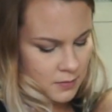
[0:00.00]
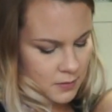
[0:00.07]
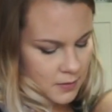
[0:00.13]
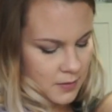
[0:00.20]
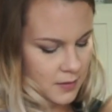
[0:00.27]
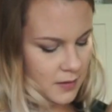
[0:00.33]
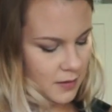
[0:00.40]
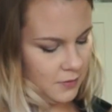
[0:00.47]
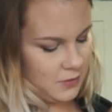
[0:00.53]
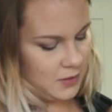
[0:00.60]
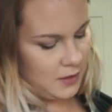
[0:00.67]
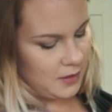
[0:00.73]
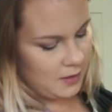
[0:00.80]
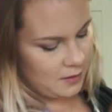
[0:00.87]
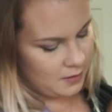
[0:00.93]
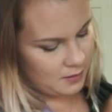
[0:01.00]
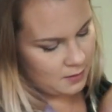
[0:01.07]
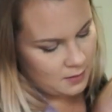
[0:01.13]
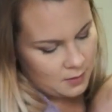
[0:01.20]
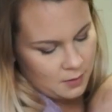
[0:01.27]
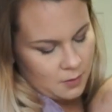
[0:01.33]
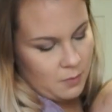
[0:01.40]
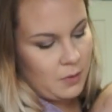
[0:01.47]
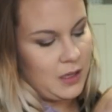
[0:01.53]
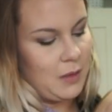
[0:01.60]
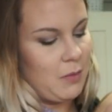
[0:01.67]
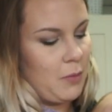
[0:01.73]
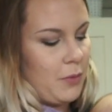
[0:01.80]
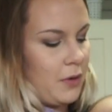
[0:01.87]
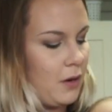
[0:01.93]
Let's see if she will let
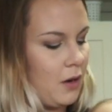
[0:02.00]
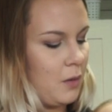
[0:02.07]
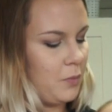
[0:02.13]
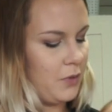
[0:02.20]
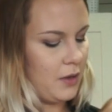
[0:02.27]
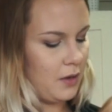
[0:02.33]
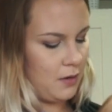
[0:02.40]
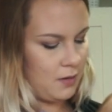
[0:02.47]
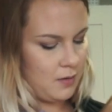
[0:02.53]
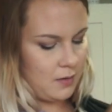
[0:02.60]
me put her arms in.